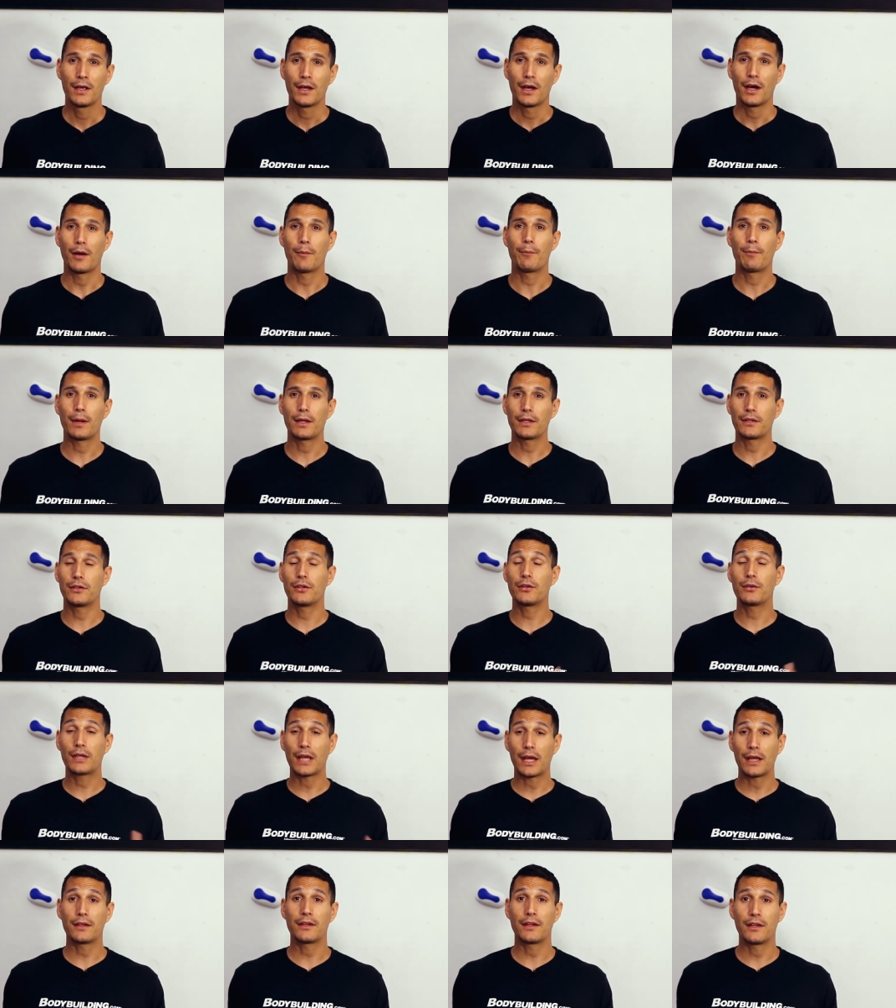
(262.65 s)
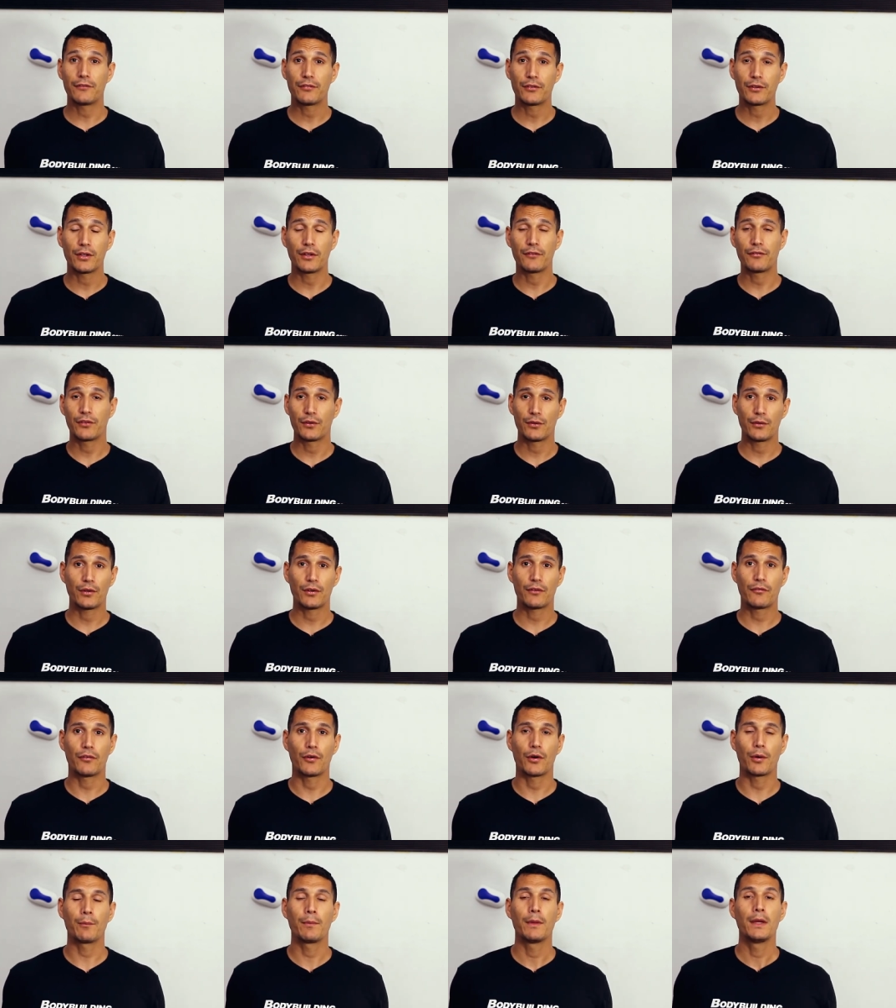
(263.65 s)
uh, but you can if you if you look
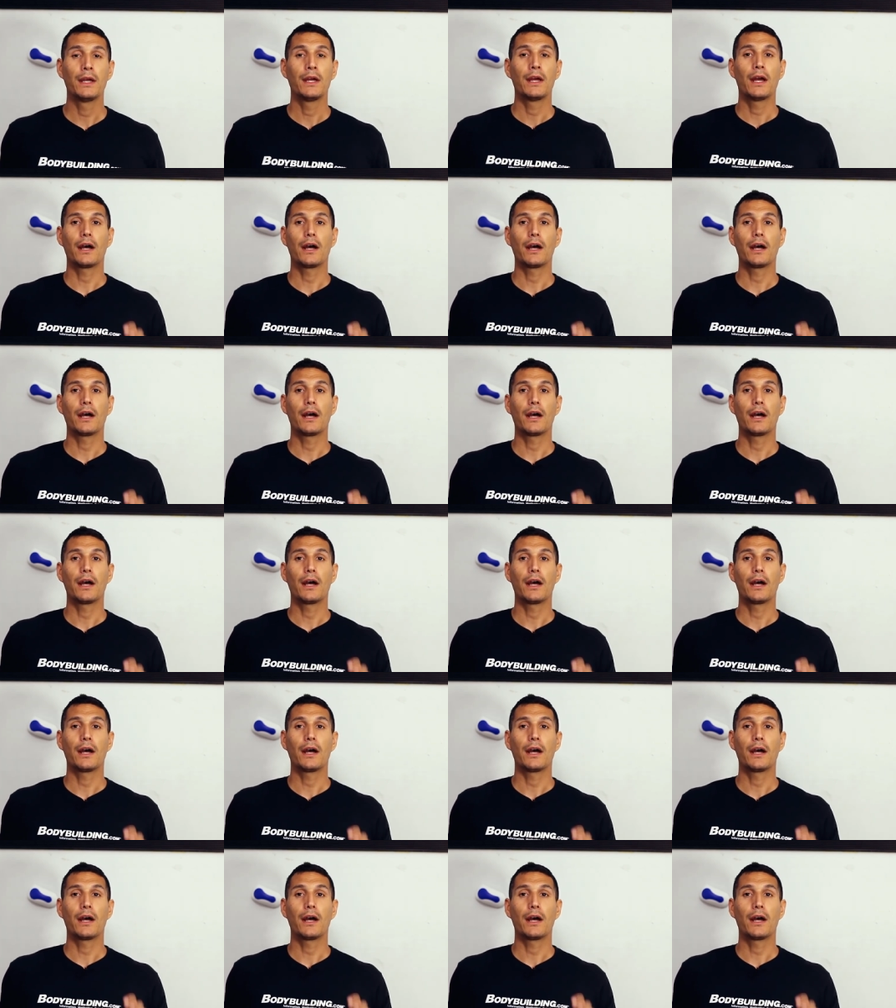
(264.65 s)
for them.